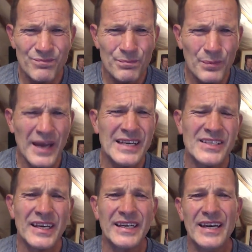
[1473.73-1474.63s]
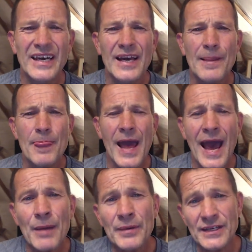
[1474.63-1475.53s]
basic
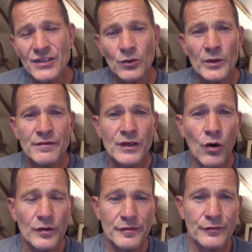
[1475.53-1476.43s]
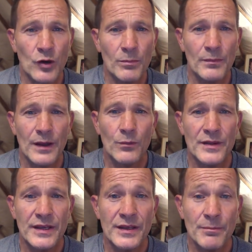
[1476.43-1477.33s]
habits that we've got from
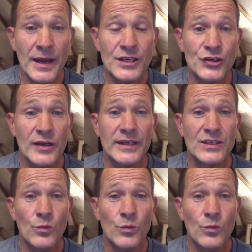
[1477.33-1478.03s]
within the Matrix,